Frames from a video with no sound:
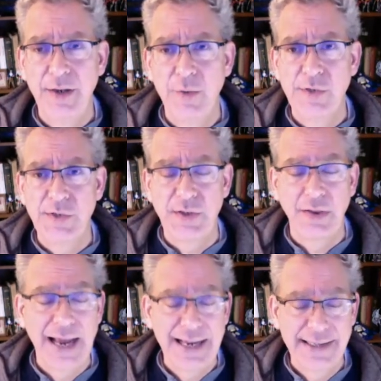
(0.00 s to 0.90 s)
there was a
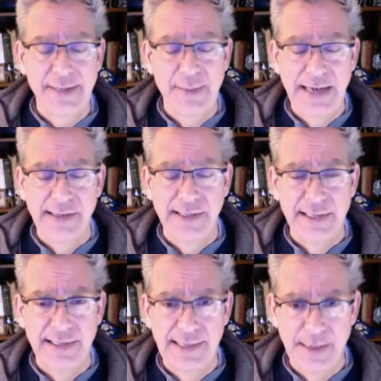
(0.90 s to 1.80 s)
scholastic
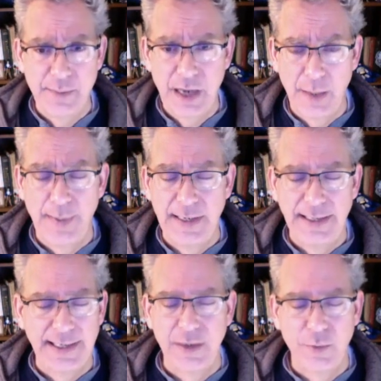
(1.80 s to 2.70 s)
magazine same company
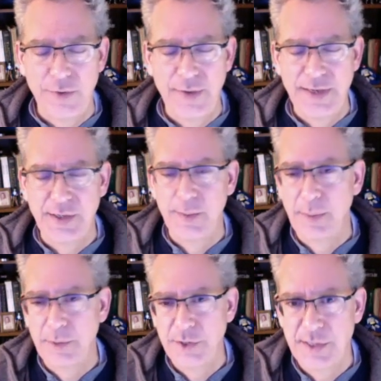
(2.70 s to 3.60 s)
again whether they still
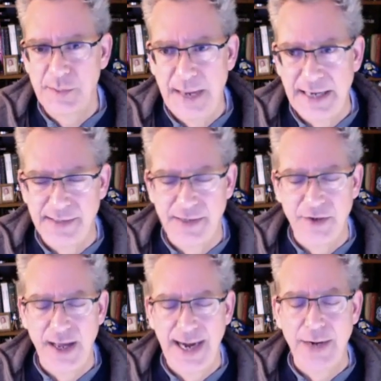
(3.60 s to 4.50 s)
publish this magazine or
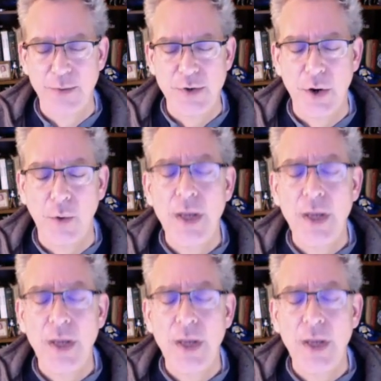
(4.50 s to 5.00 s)
not i don't know